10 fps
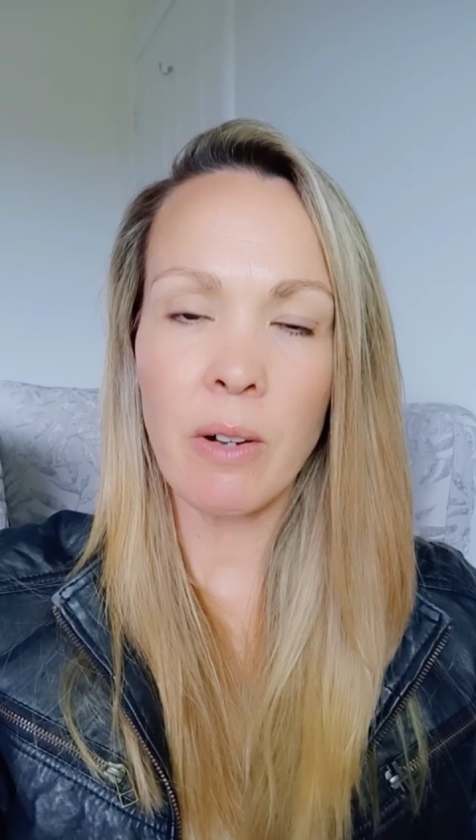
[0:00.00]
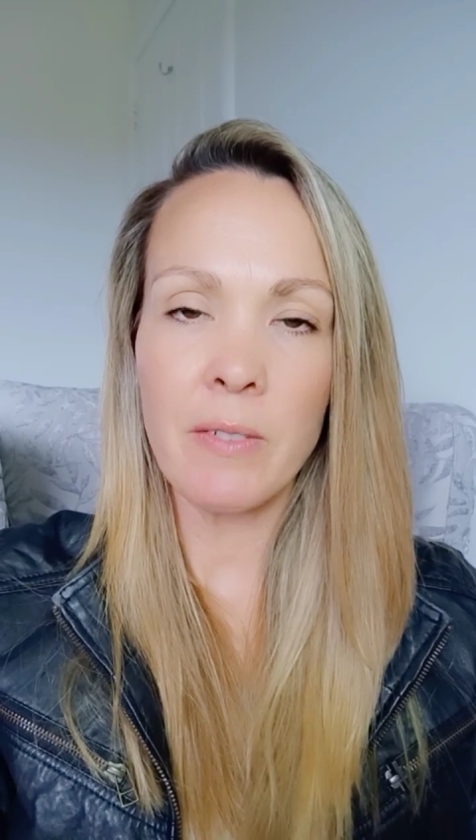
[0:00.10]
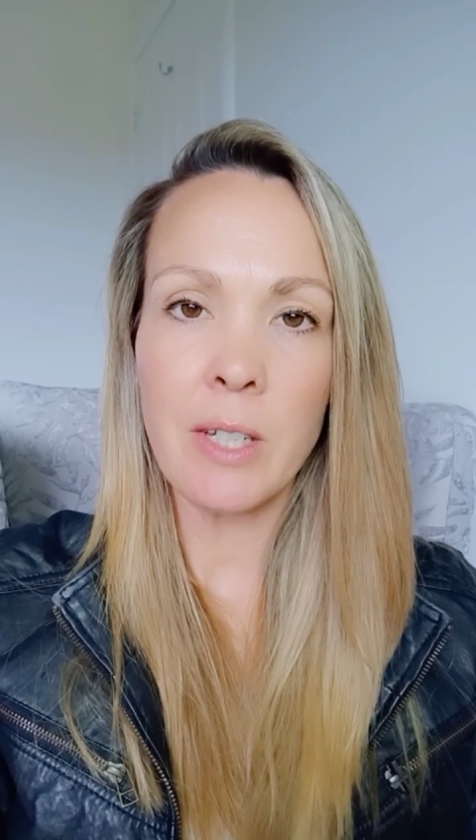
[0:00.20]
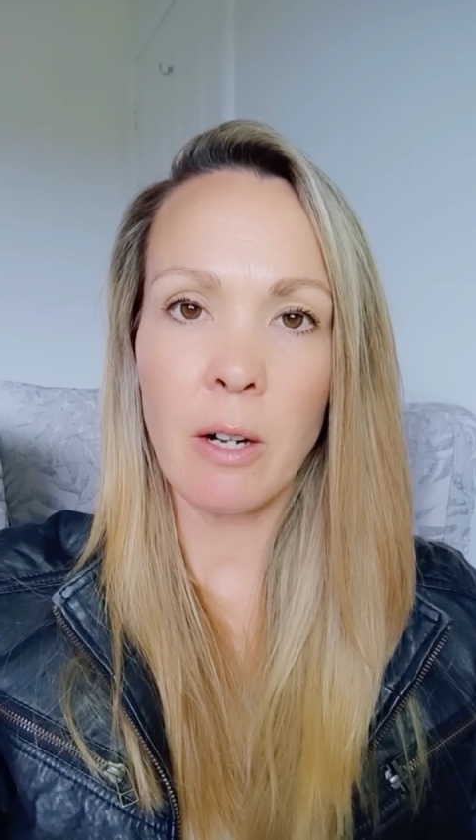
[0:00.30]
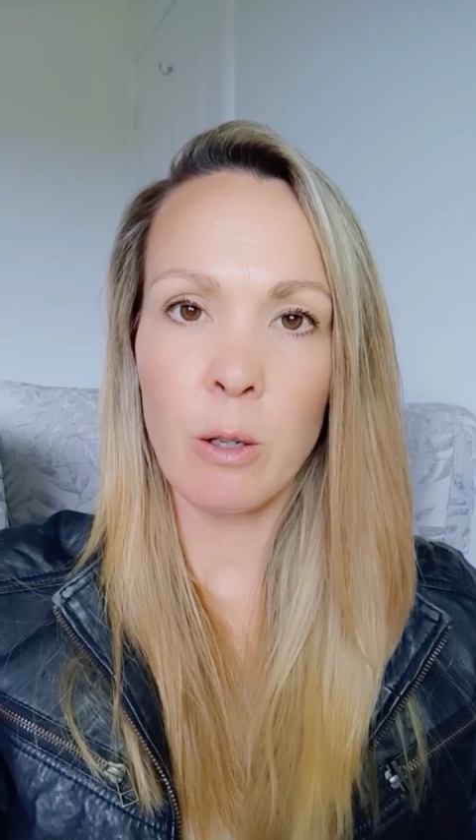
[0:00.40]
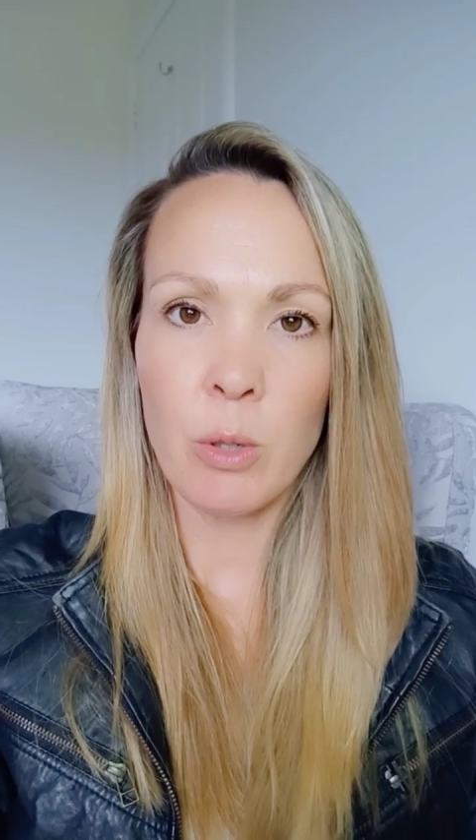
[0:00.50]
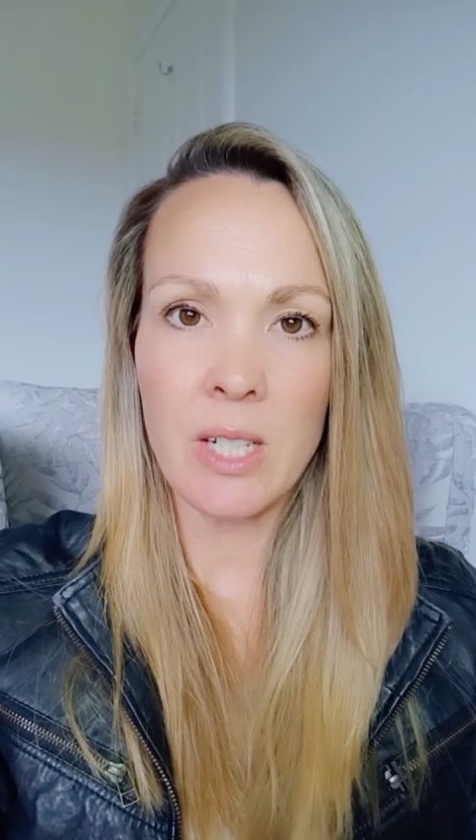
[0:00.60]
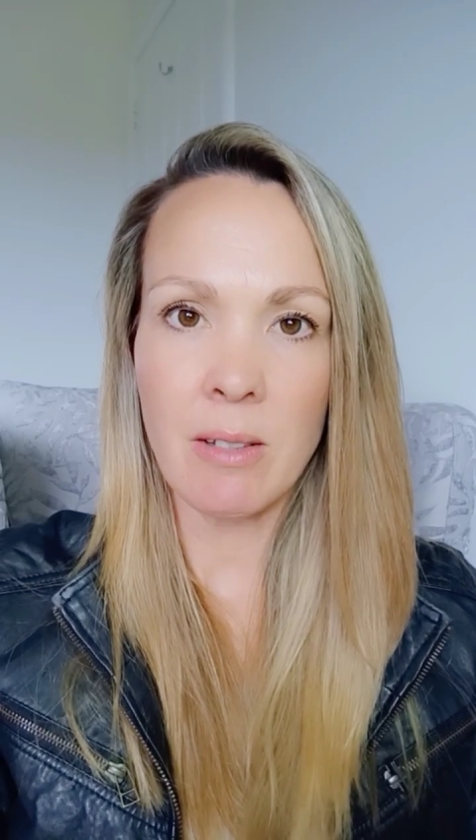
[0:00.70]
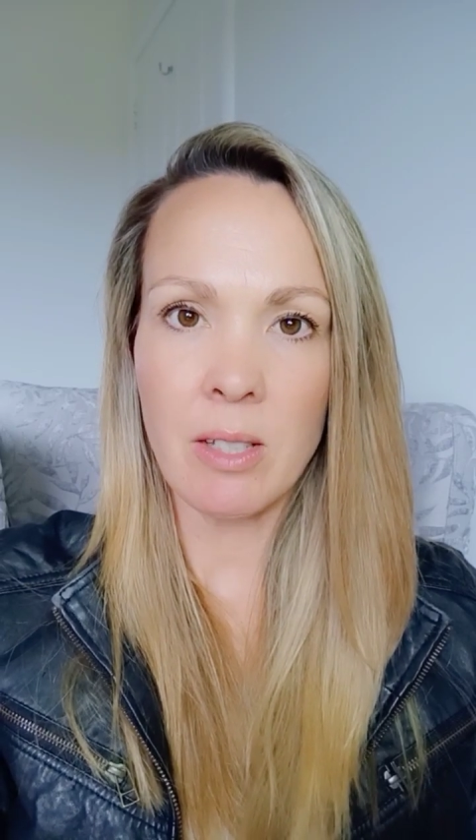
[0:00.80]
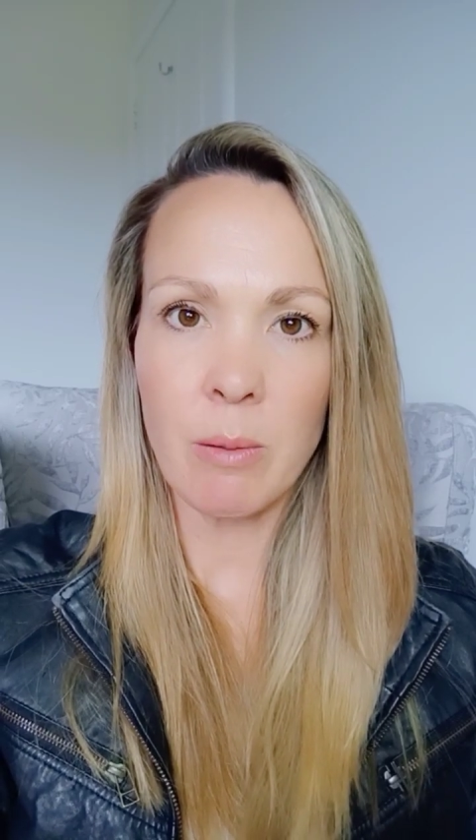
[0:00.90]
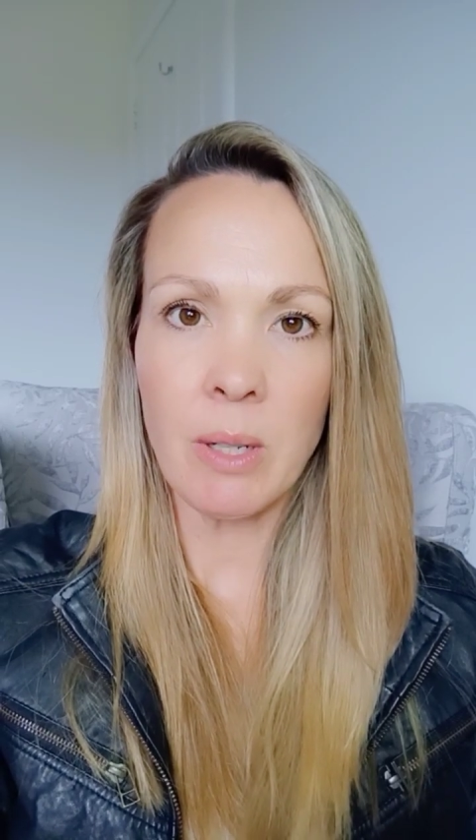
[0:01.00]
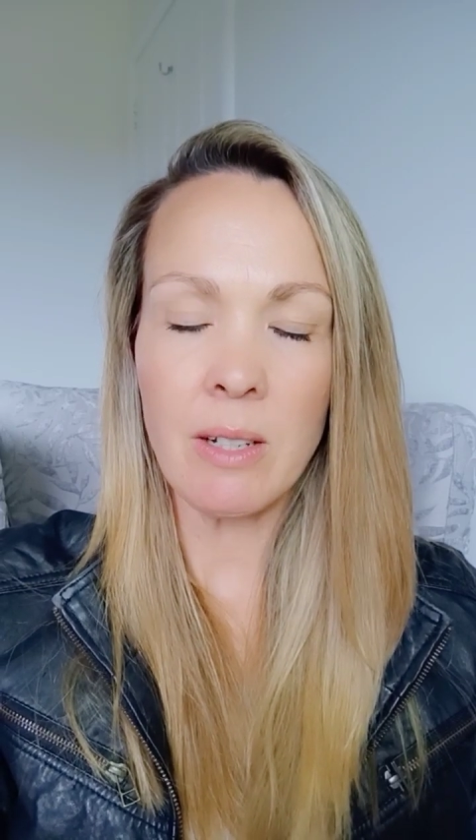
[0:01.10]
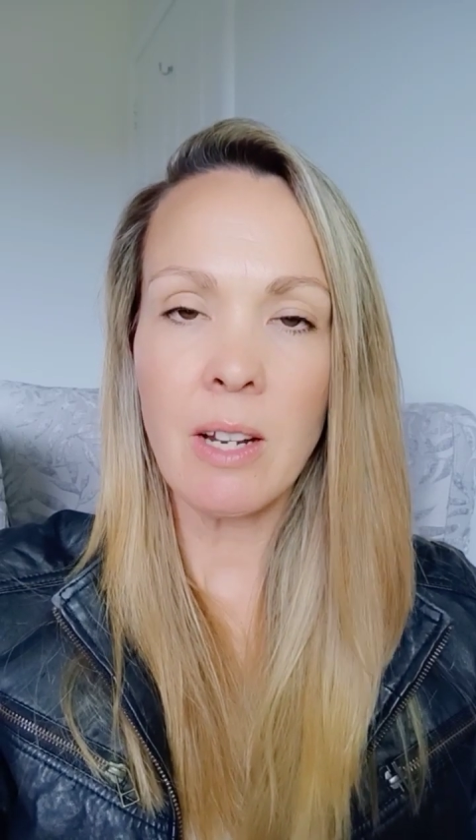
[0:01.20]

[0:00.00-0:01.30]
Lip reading: of the Old Testament.